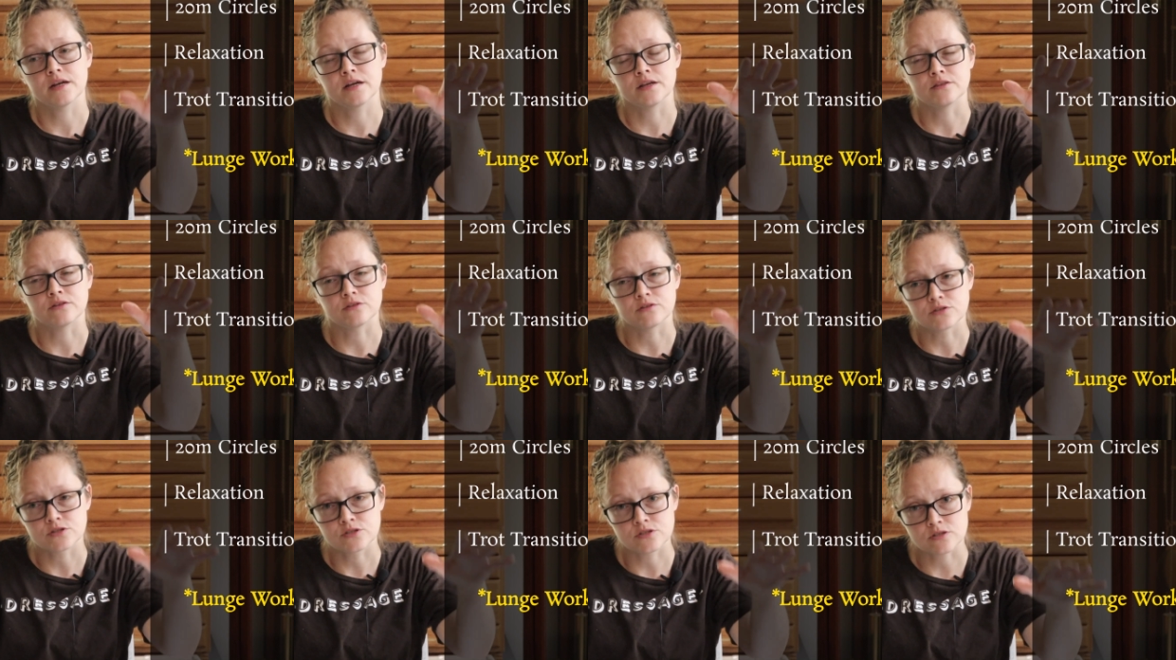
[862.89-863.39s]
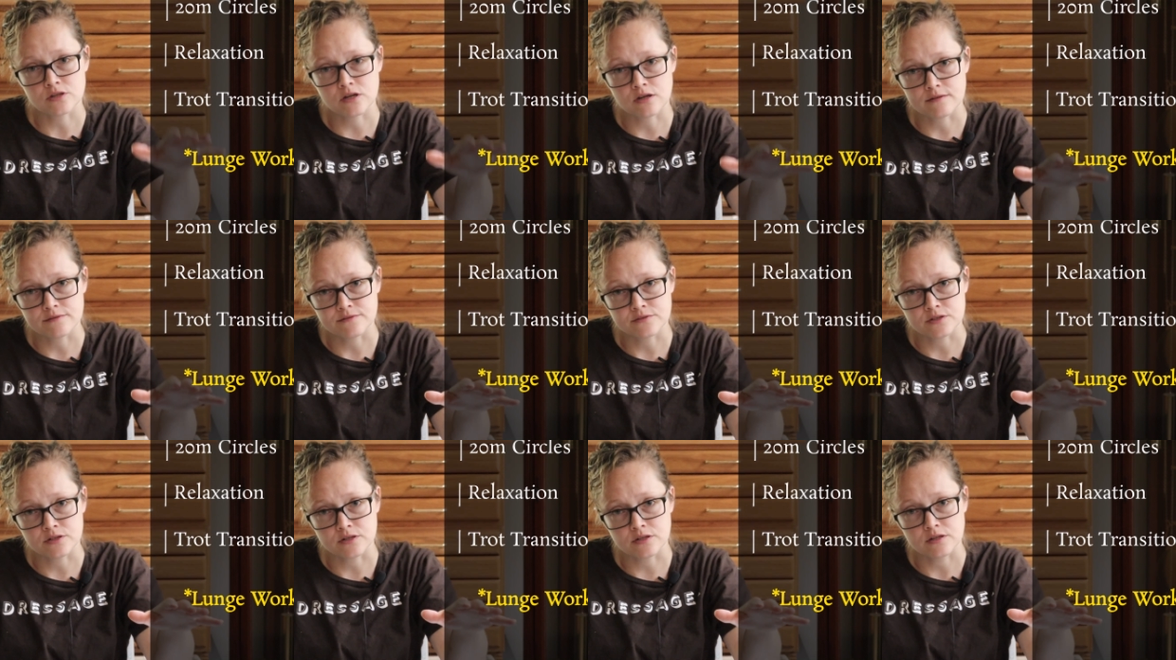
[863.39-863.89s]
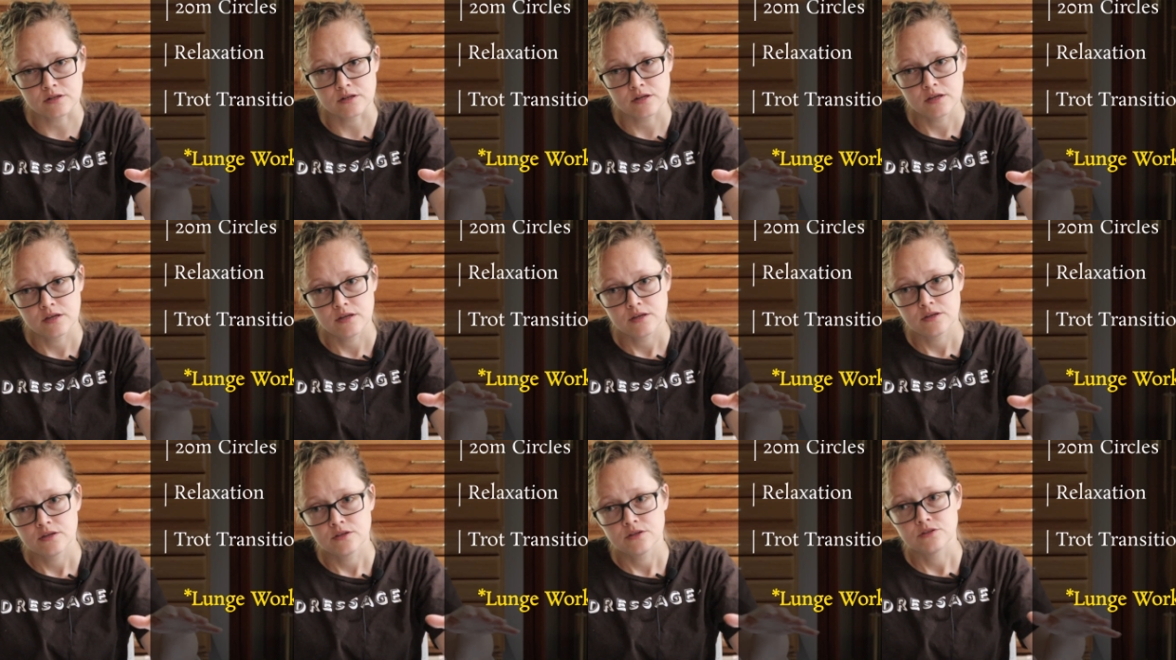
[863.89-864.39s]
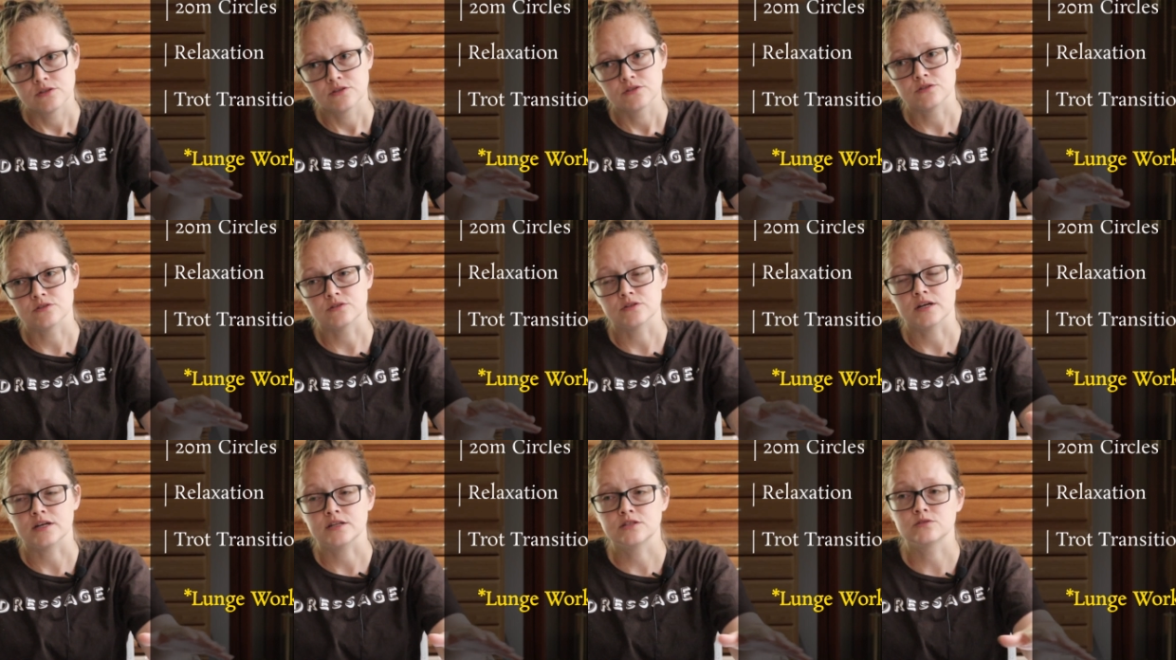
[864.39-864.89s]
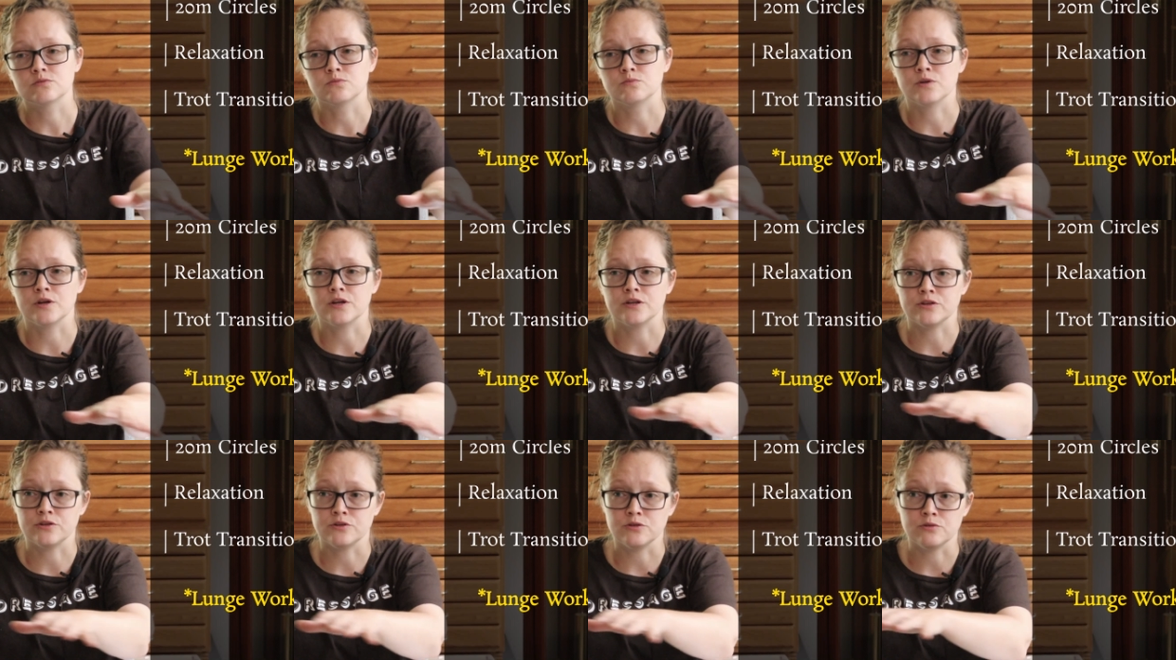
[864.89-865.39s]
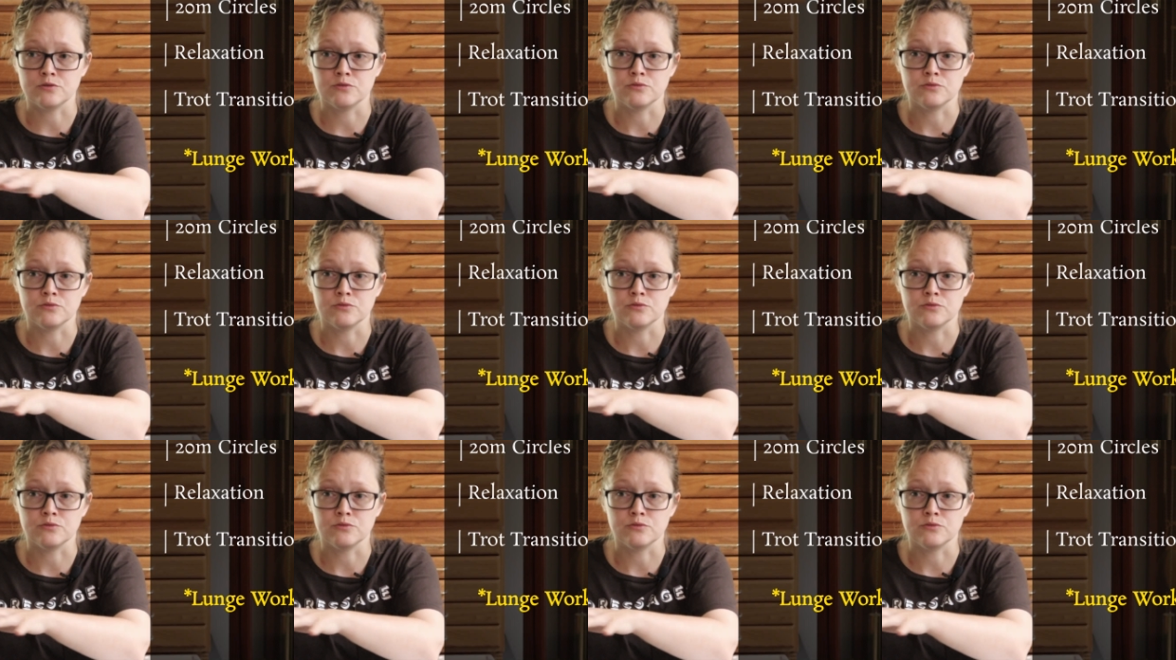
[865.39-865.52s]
and they're softer. So that's when